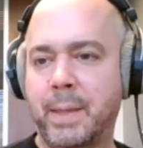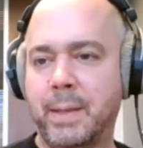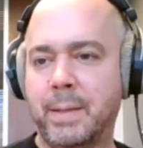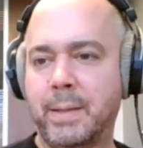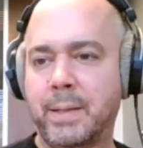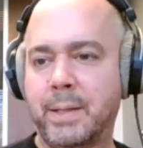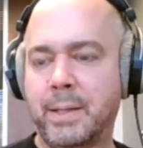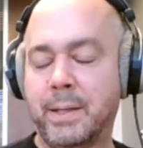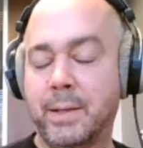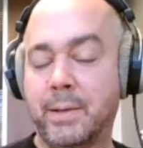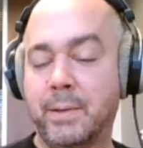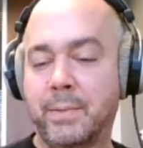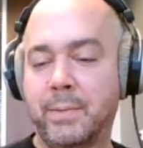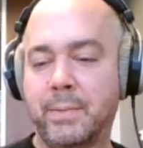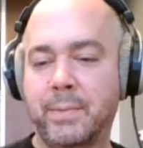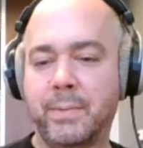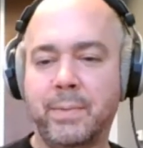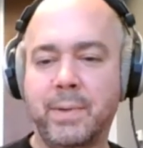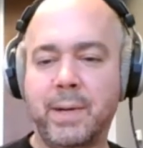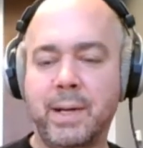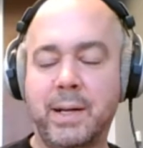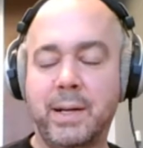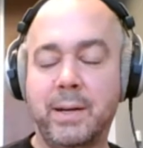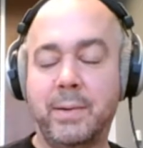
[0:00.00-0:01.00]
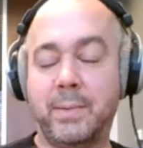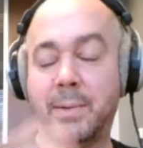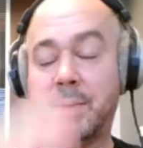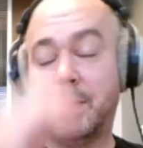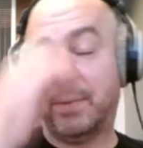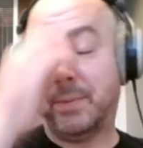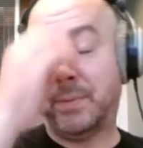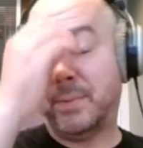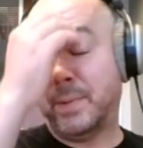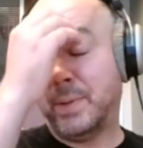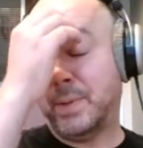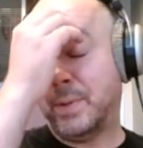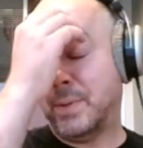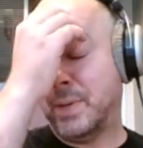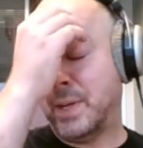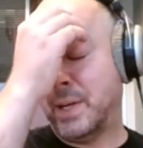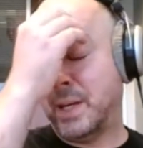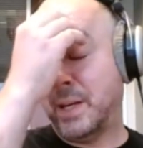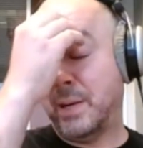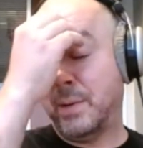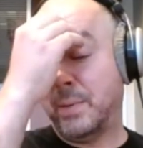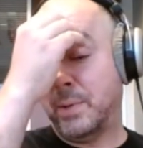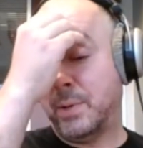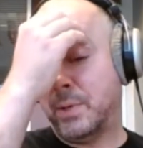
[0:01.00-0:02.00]
So right now
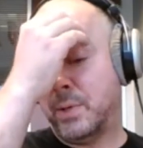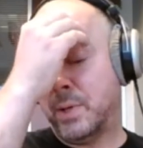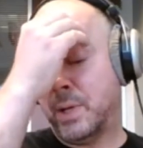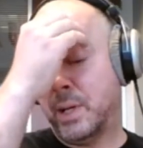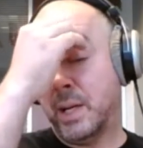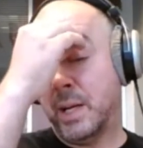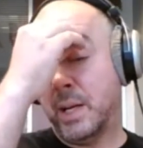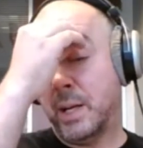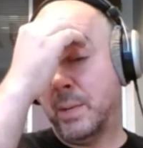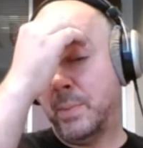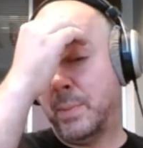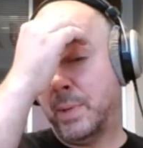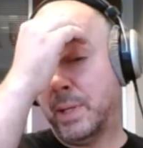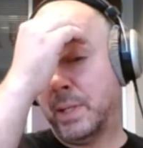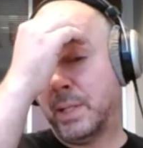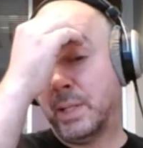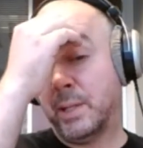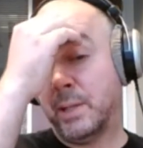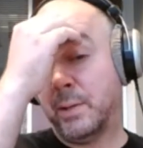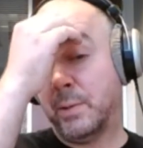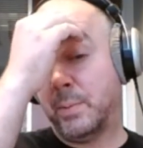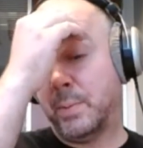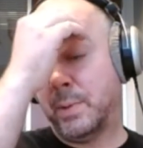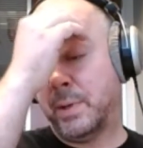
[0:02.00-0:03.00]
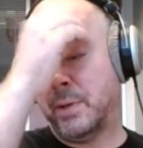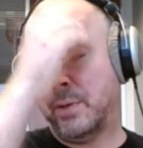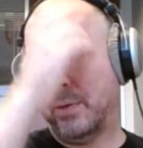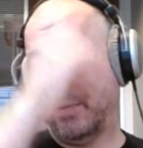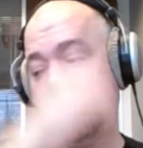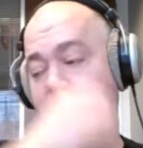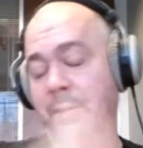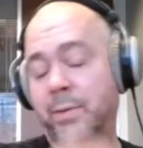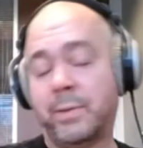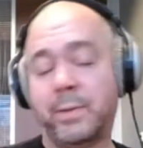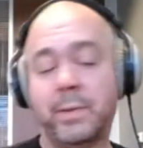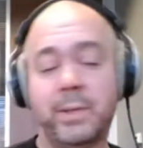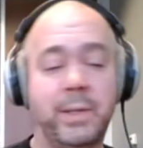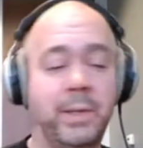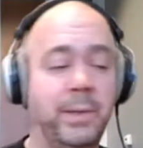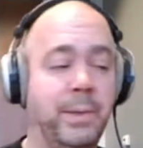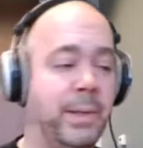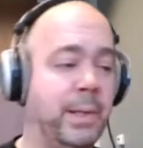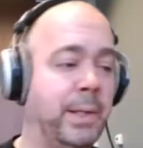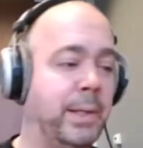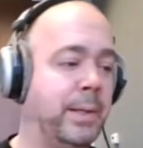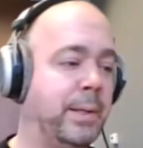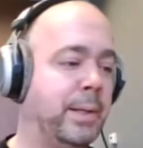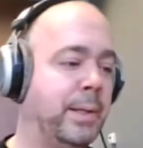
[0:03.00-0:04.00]
we're trying to add a big single player feature
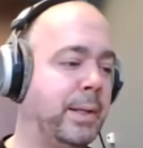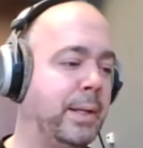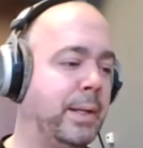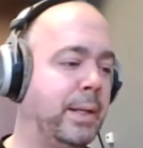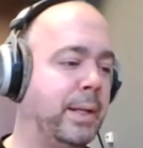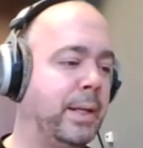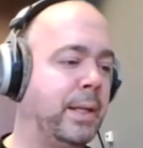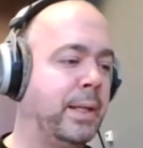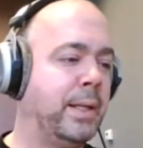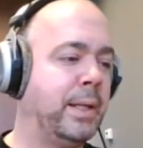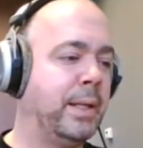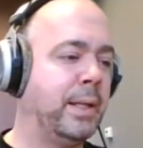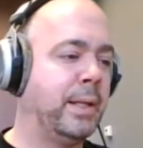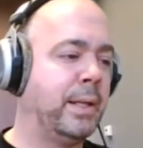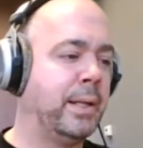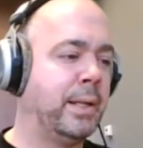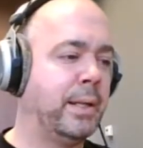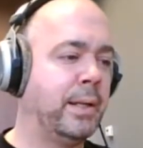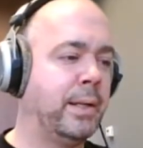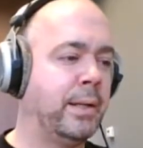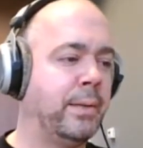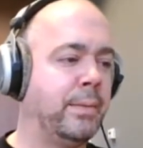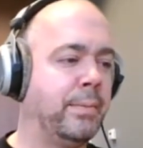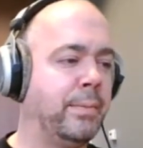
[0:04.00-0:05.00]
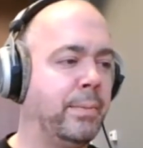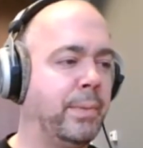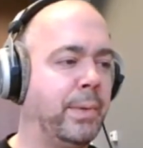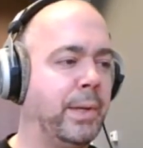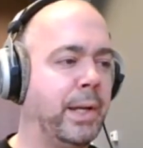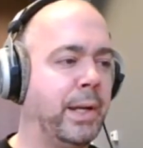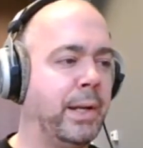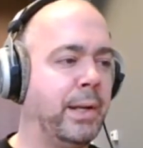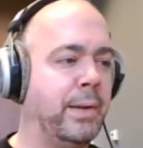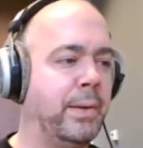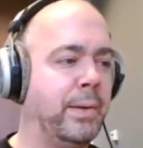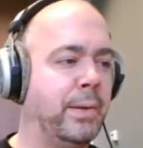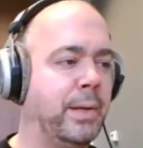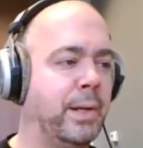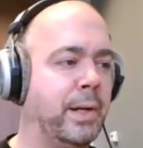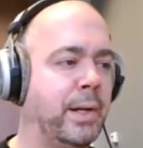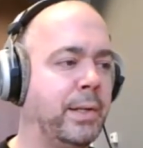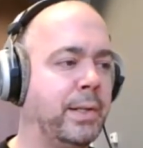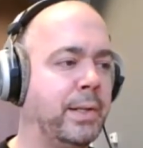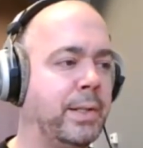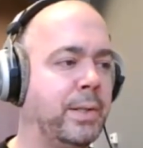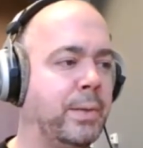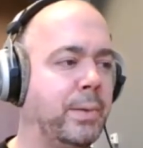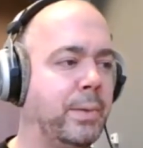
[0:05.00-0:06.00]
to it, and then get it on
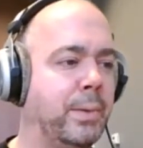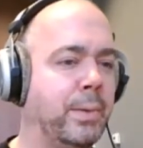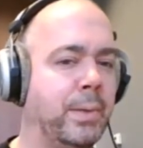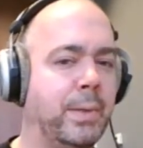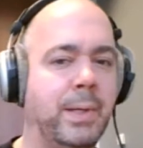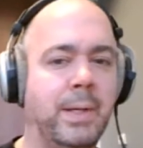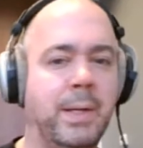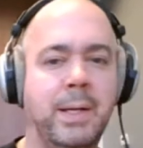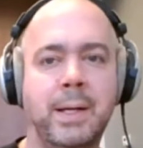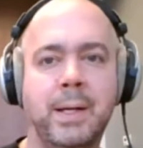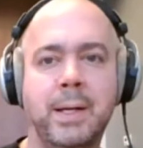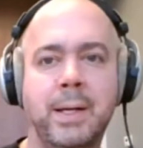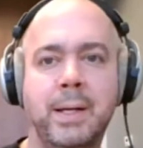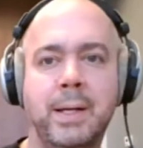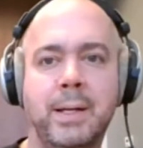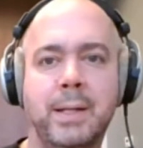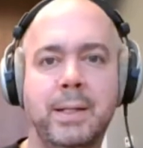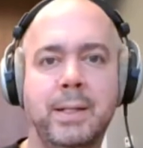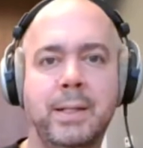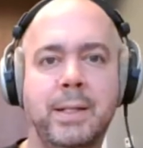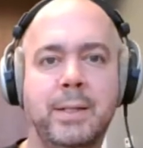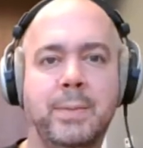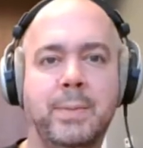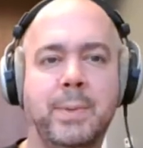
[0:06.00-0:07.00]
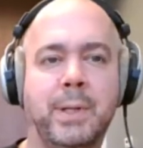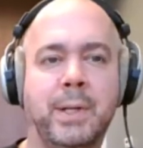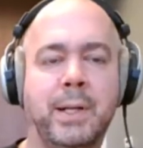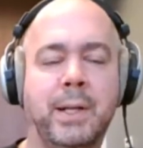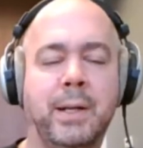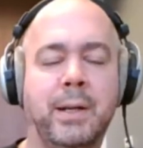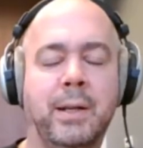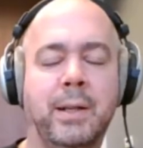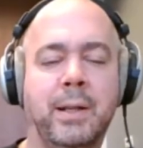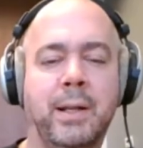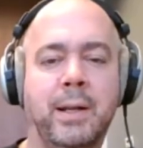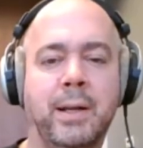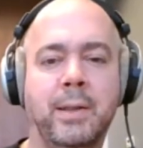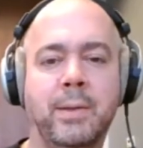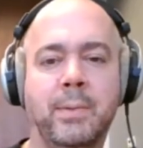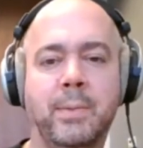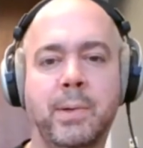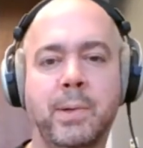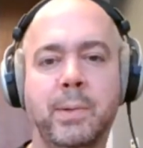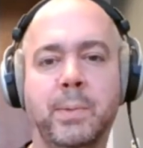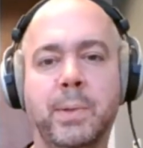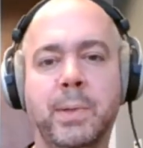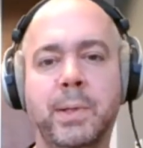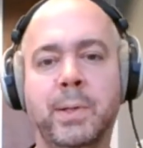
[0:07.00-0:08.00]
console. So it's been kind of a lot of the
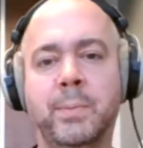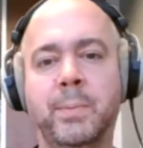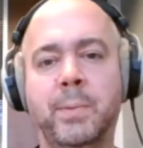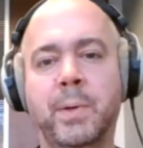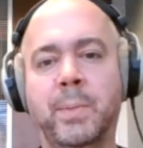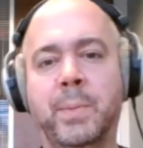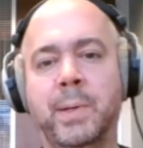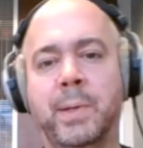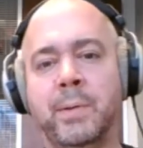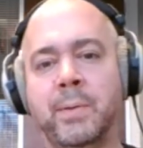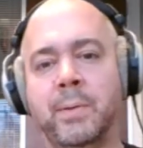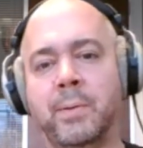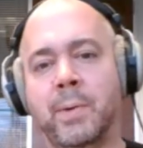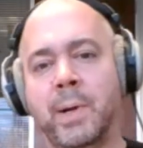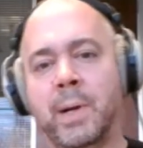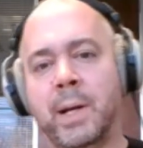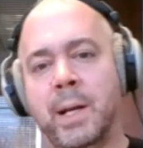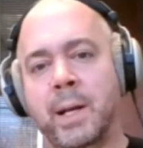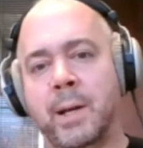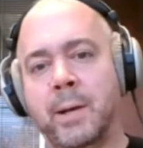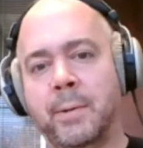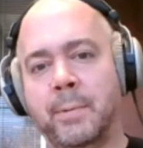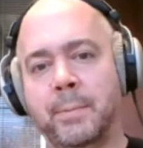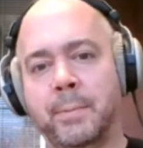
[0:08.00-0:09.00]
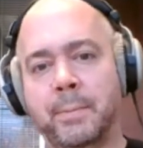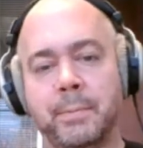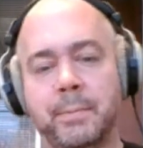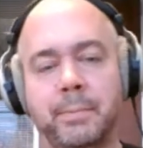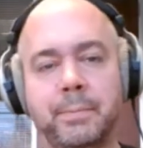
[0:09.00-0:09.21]
work we've been doing right now.